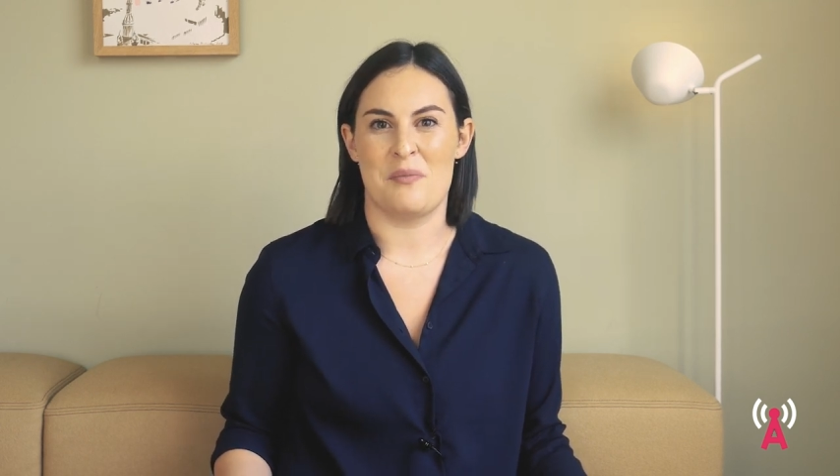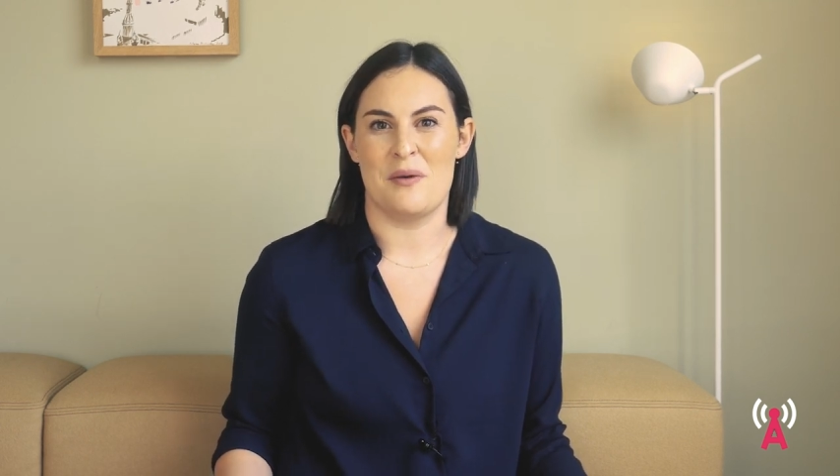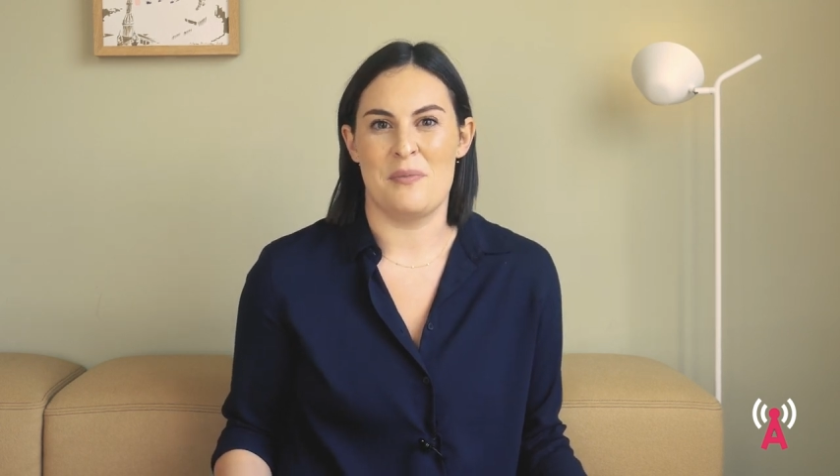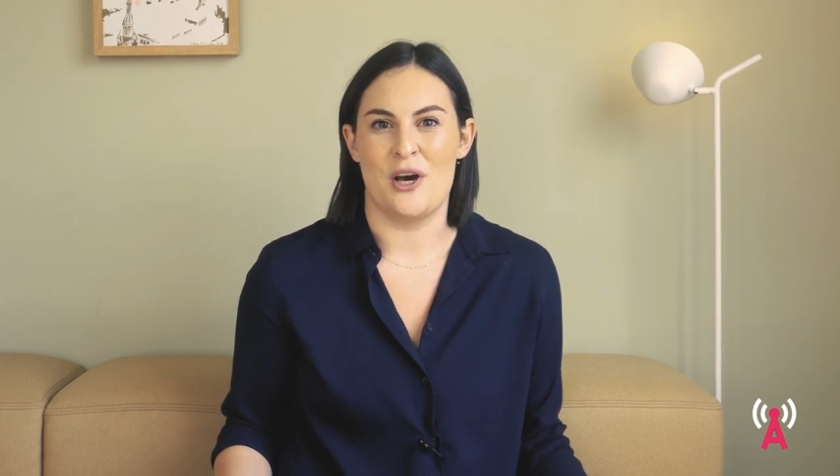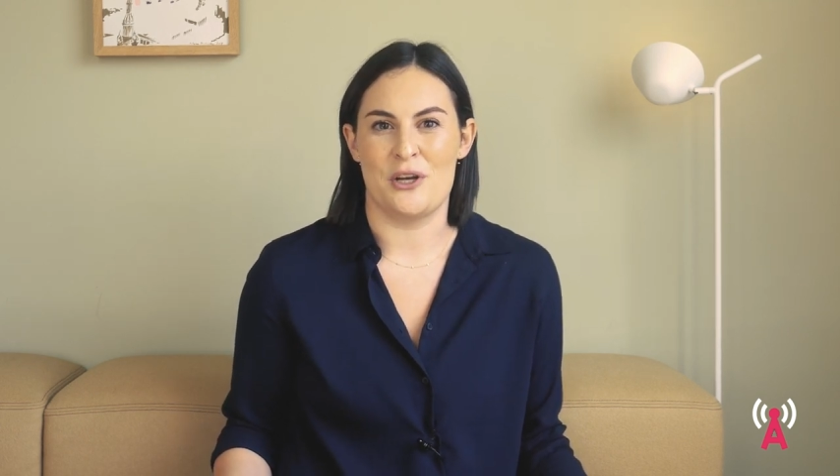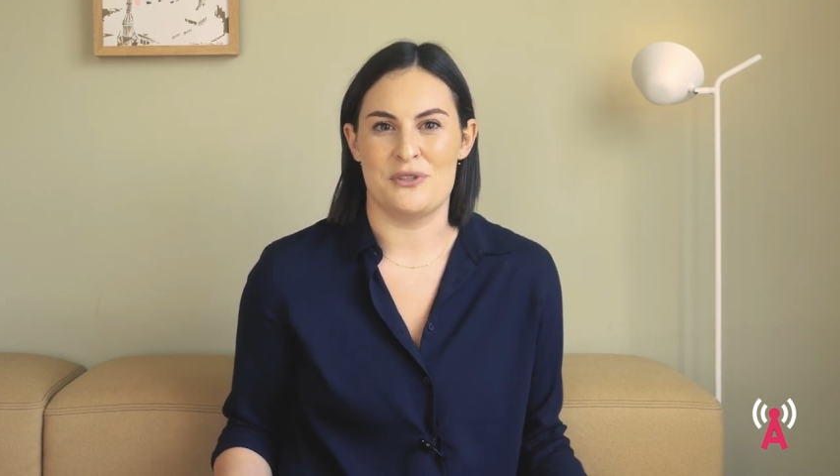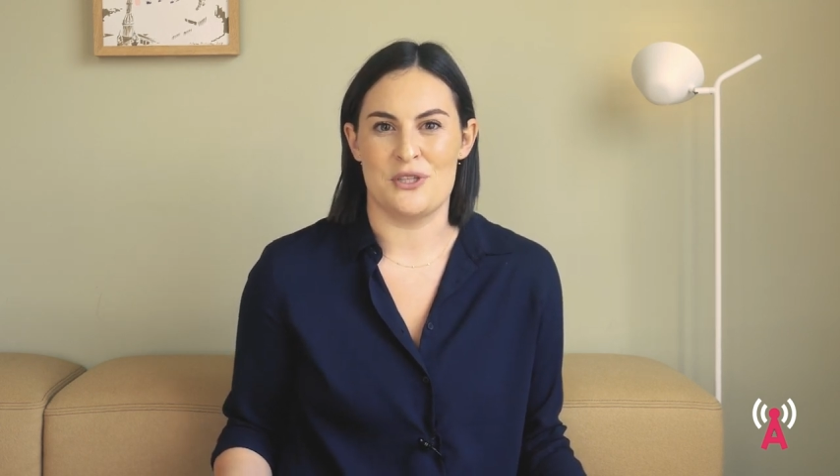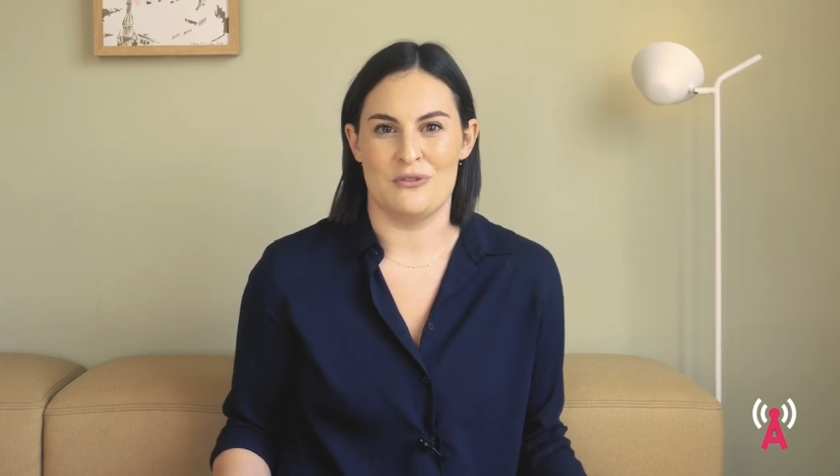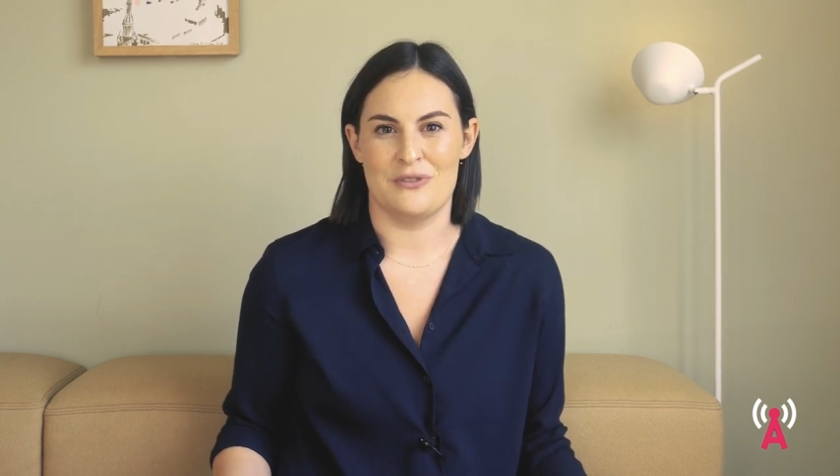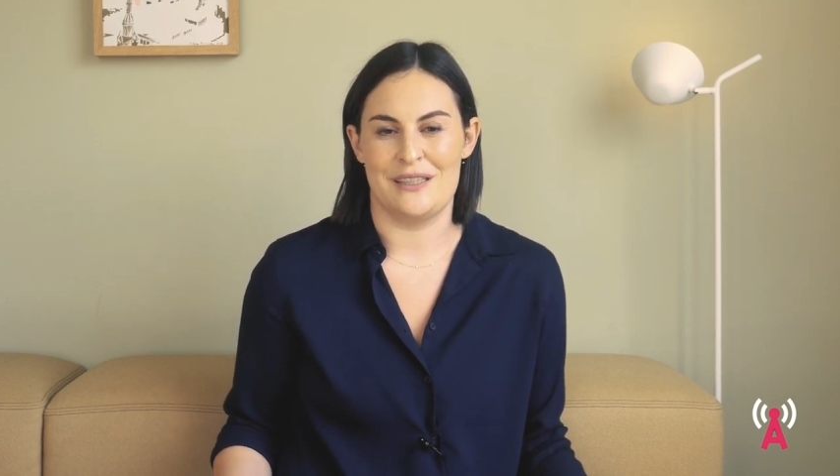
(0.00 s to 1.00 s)
to be a part of
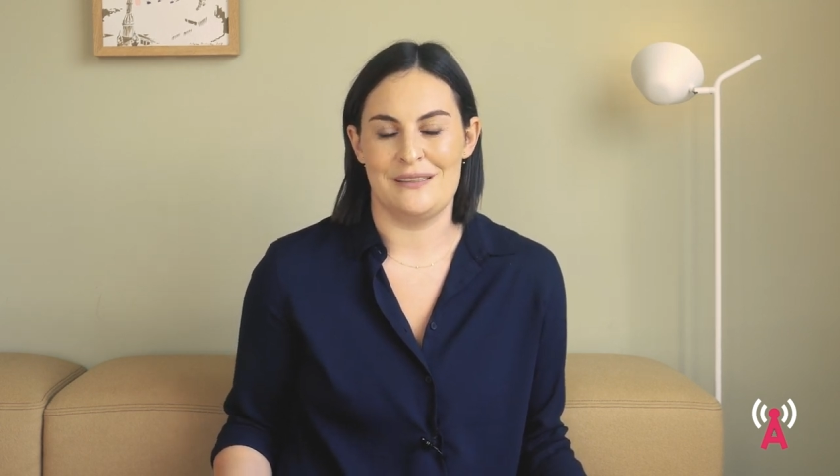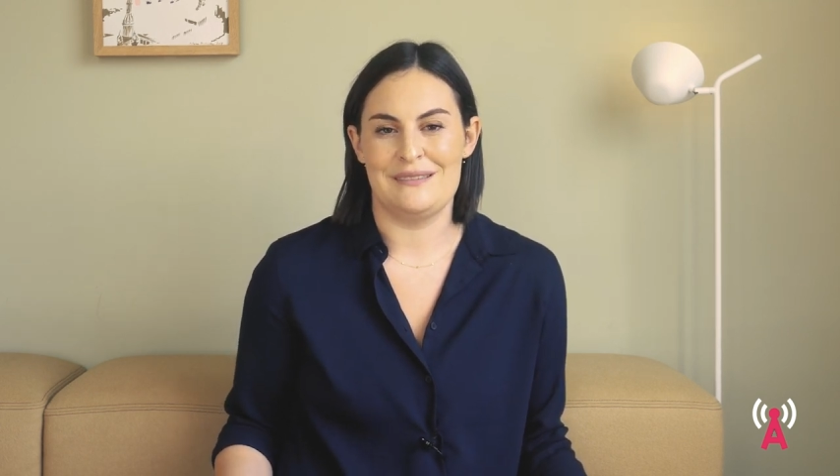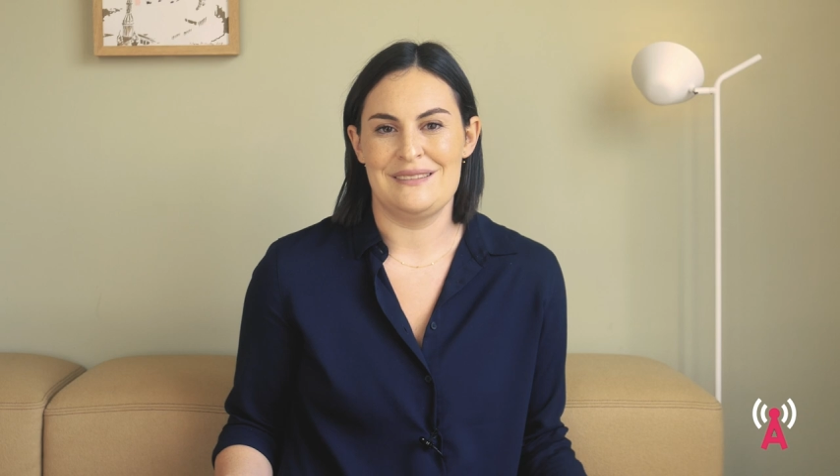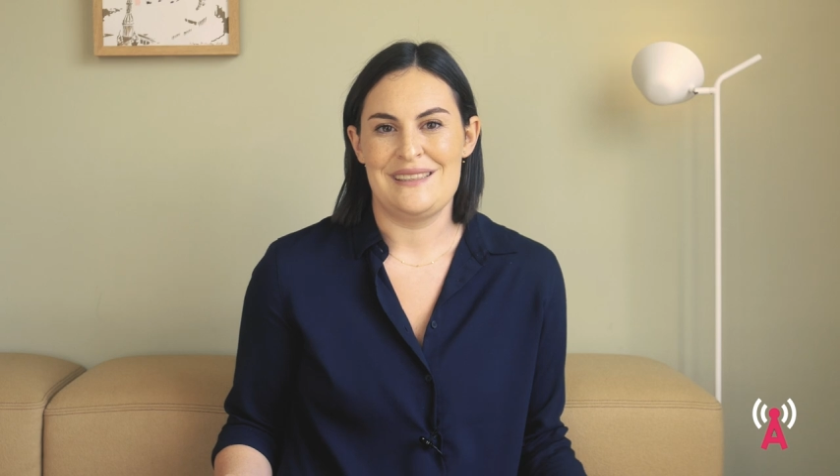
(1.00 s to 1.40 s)
solving.